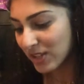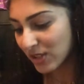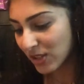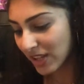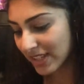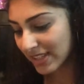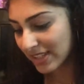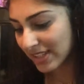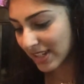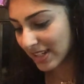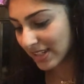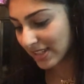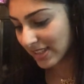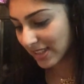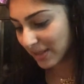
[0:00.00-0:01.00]
so he has a
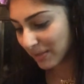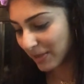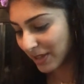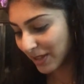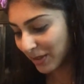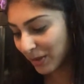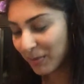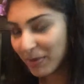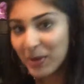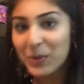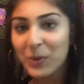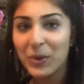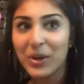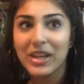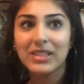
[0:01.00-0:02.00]
tendency to be a little bit
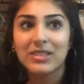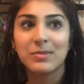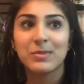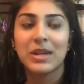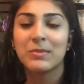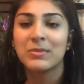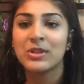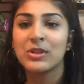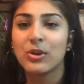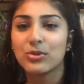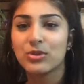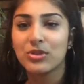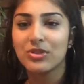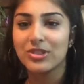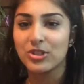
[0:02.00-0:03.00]
annoying. Sometimes he
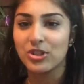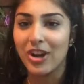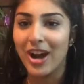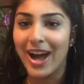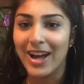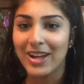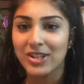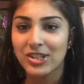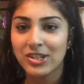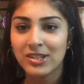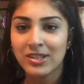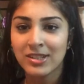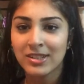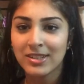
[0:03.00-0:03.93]
goes through the trash.